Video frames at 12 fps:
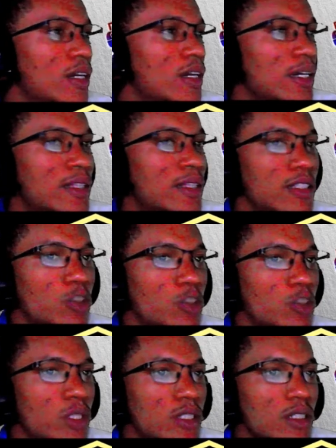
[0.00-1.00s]
these
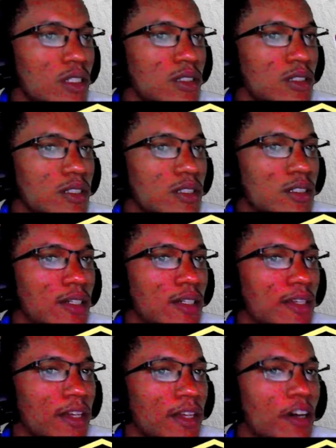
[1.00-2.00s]
questions, they
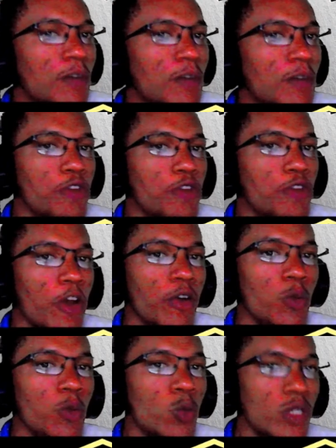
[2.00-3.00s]
come very
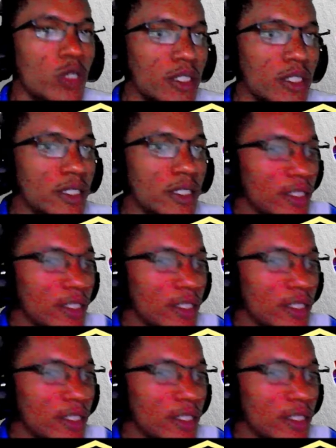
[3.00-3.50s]
wordy,